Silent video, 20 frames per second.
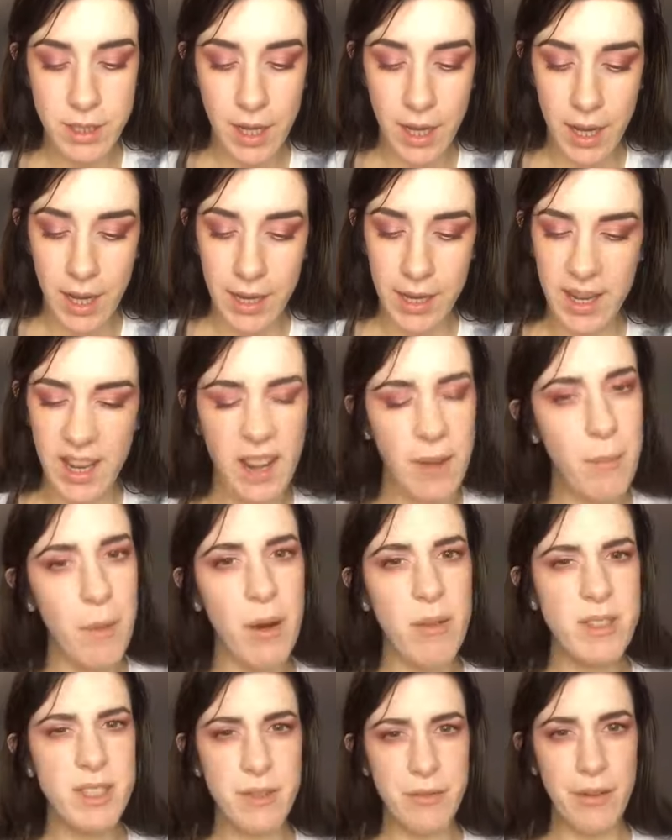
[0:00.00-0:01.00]
And I'm
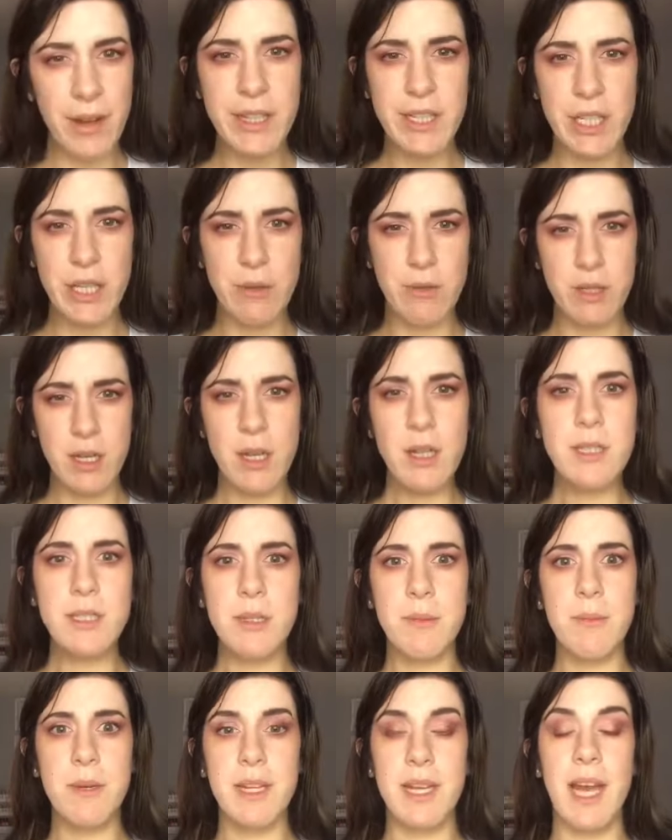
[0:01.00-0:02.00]
always afraid to use it on
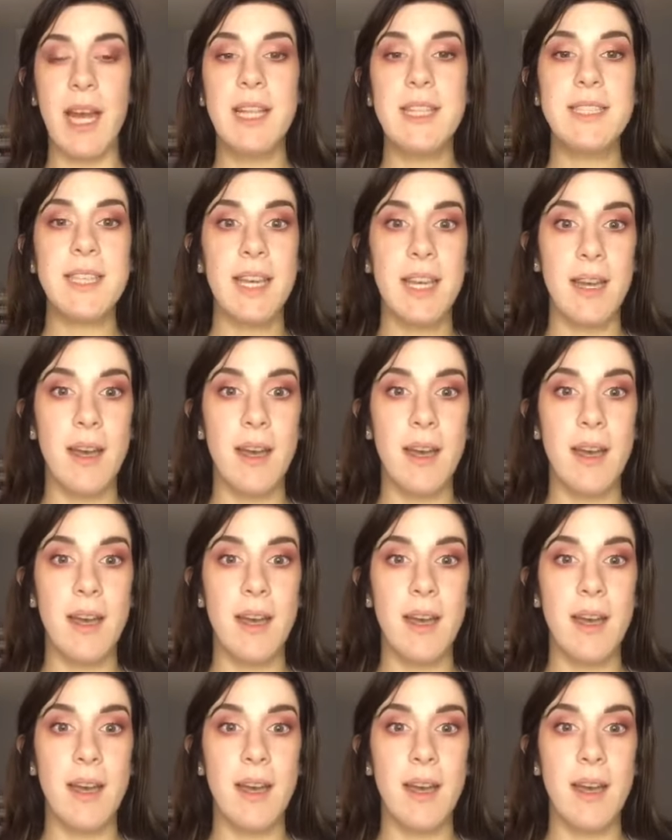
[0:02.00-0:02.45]
somebody else